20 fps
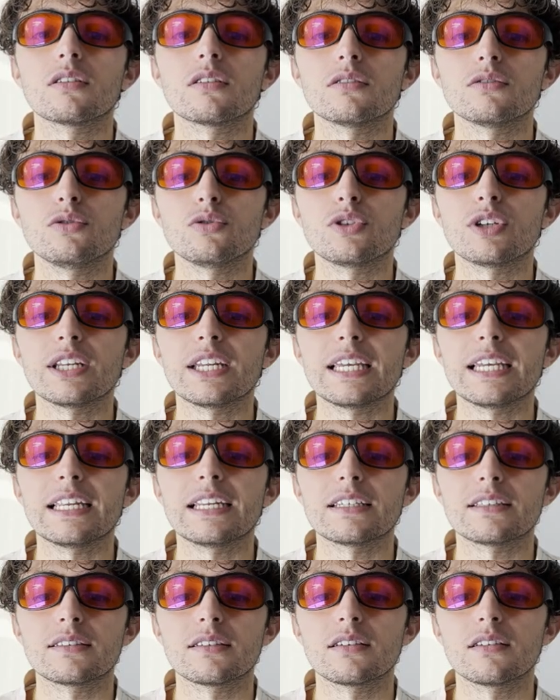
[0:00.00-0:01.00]
you can eat
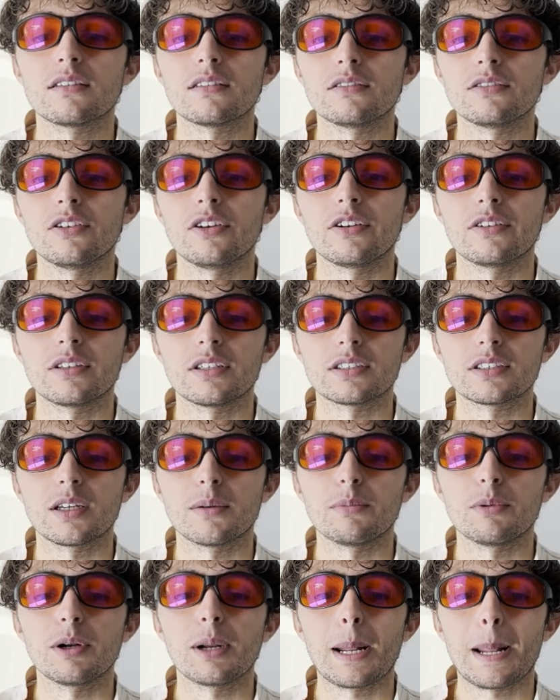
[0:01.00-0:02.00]
it during the
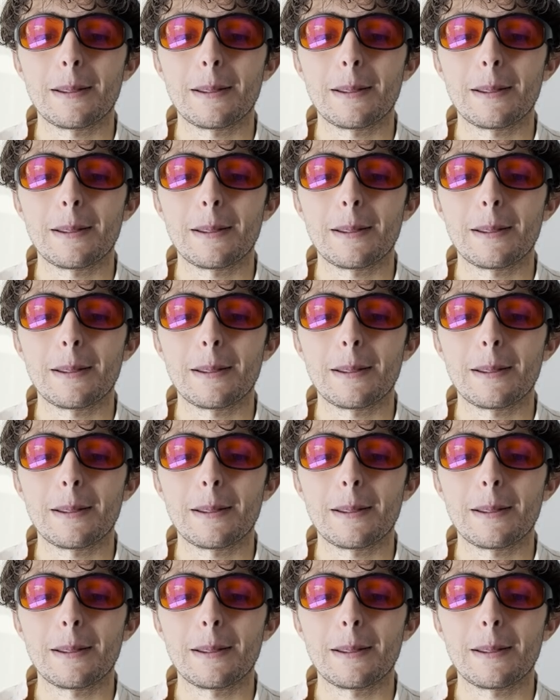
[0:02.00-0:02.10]
summer.